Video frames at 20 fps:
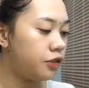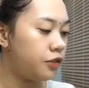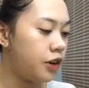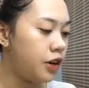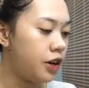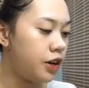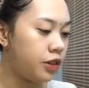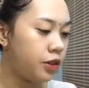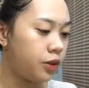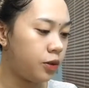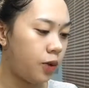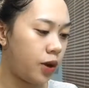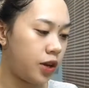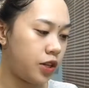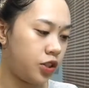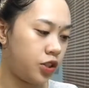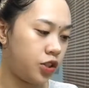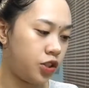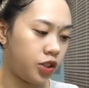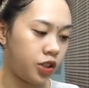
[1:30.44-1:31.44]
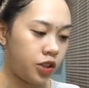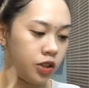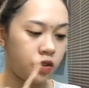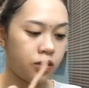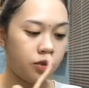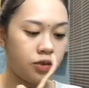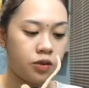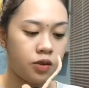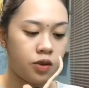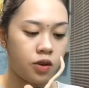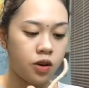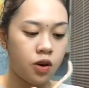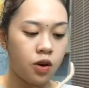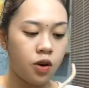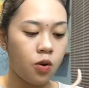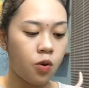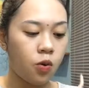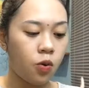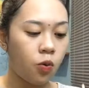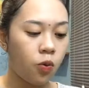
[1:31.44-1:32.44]
Fourth question,
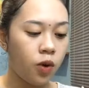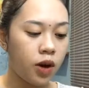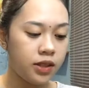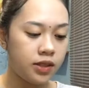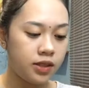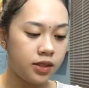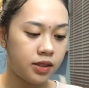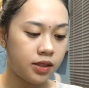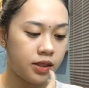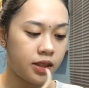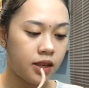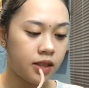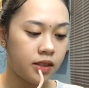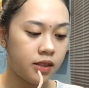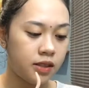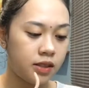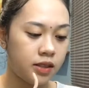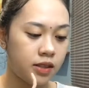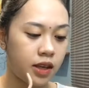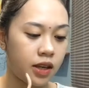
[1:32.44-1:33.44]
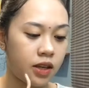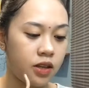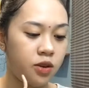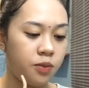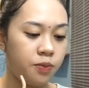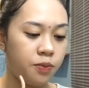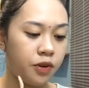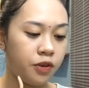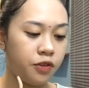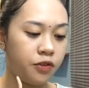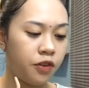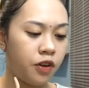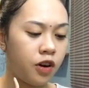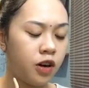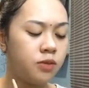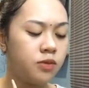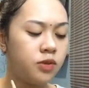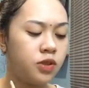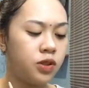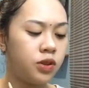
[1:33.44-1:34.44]
what skills can you
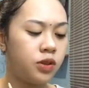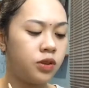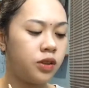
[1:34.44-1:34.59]
perform